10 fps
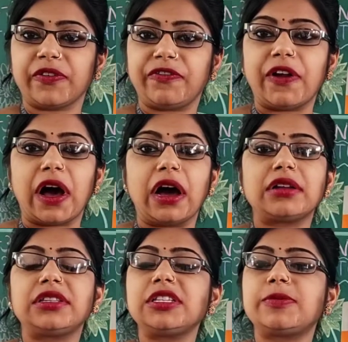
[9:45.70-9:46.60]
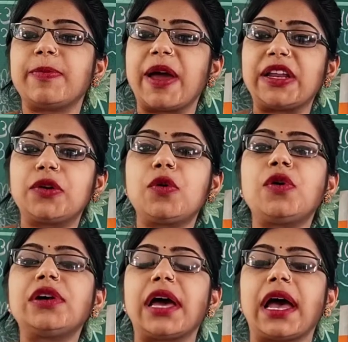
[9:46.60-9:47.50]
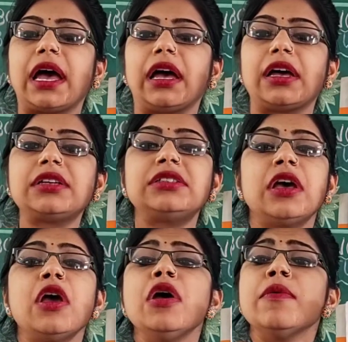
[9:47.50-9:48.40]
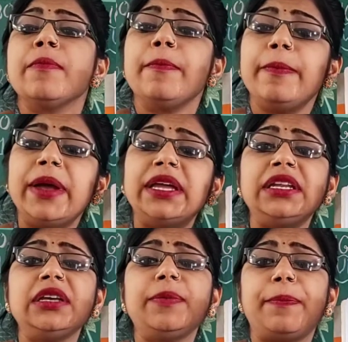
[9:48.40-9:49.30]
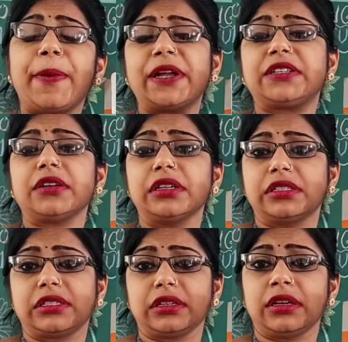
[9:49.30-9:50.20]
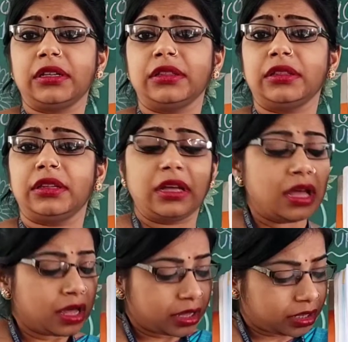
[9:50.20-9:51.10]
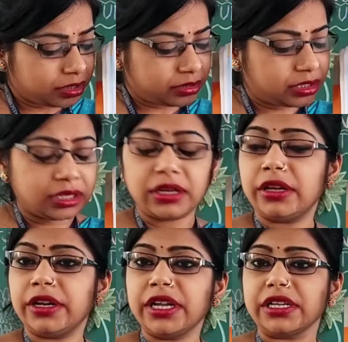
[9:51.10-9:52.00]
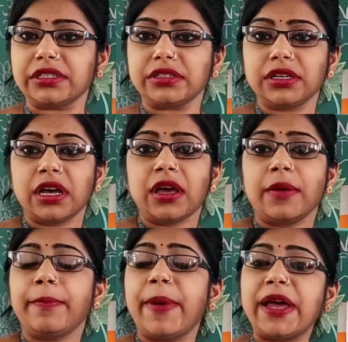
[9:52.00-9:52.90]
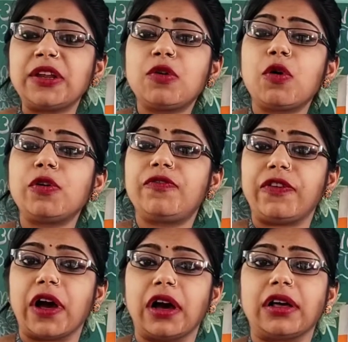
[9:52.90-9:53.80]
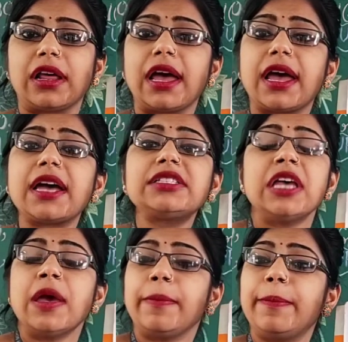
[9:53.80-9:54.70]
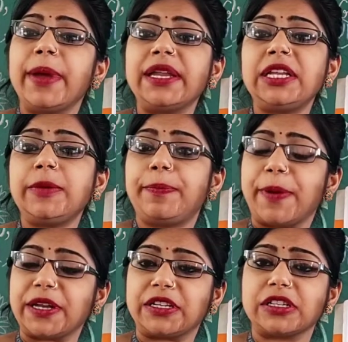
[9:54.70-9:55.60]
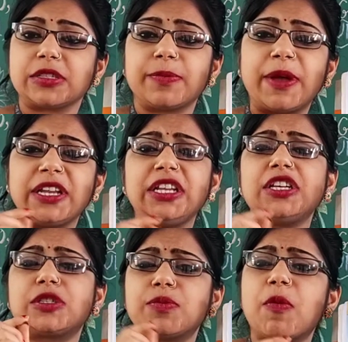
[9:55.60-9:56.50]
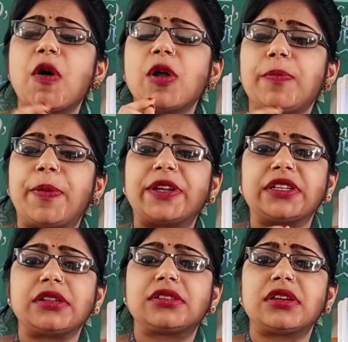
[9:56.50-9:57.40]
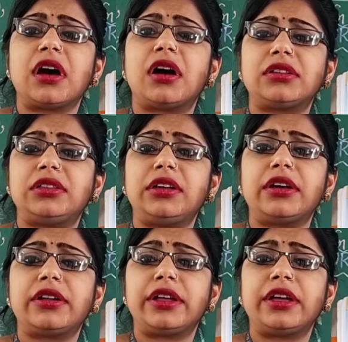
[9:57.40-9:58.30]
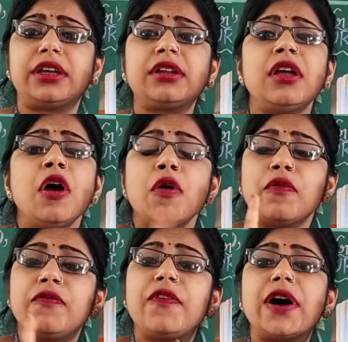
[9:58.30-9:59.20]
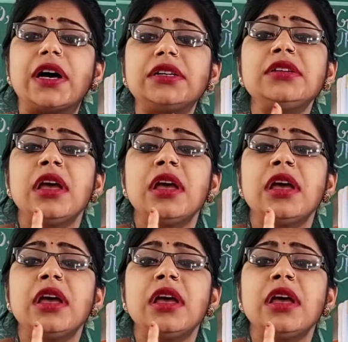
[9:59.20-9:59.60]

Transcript: flower, this marigold has many petals in it. Marigold flower has many petals. Many small petals are there in one